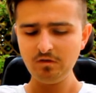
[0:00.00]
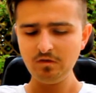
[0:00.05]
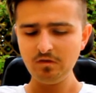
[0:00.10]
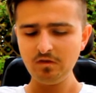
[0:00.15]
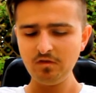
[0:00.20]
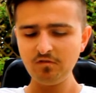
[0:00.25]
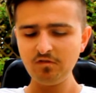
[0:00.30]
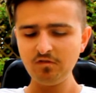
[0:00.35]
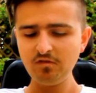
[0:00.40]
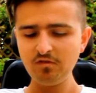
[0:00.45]

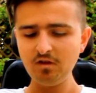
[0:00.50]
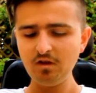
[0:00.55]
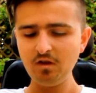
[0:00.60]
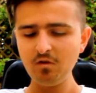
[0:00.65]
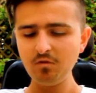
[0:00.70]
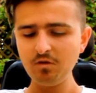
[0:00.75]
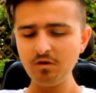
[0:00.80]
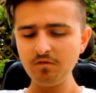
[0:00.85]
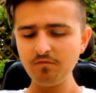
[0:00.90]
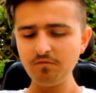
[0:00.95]
This is the
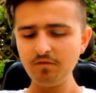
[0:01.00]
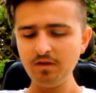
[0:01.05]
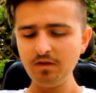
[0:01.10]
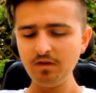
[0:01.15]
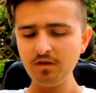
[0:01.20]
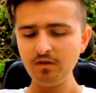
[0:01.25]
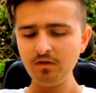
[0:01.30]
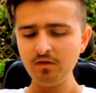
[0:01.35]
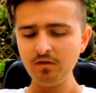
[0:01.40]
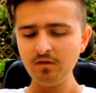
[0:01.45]
only
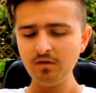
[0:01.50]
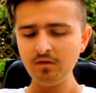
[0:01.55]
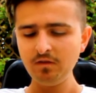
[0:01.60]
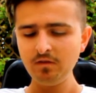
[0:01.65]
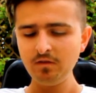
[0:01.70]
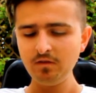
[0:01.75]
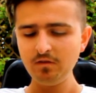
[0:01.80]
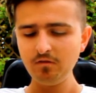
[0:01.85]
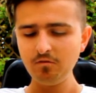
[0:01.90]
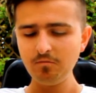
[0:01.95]
thing
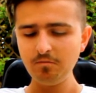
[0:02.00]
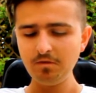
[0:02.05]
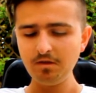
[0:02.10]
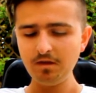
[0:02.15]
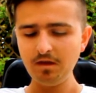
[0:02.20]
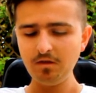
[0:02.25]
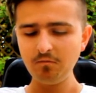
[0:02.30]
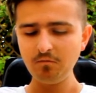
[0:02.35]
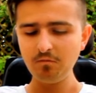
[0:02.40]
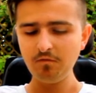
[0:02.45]
to be
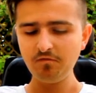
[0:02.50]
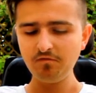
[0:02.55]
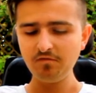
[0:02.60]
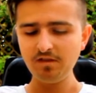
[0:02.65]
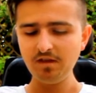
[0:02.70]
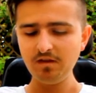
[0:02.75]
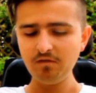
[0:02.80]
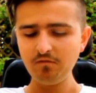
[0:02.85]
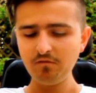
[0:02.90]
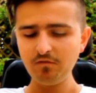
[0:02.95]
done with
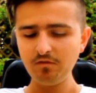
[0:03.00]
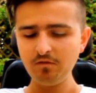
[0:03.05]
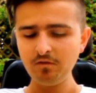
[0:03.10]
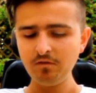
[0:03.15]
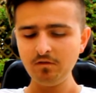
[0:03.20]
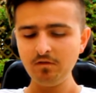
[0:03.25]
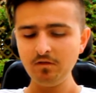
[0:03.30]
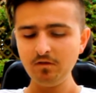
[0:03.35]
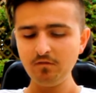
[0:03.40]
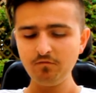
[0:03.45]
slaves.
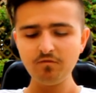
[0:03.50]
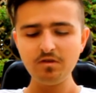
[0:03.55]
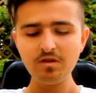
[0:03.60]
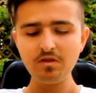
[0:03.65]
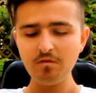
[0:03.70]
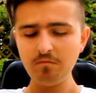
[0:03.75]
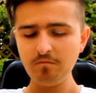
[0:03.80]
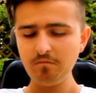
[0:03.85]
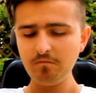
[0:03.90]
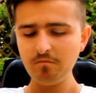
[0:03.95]
Free
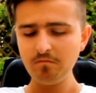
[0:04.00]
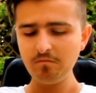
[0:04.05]
them.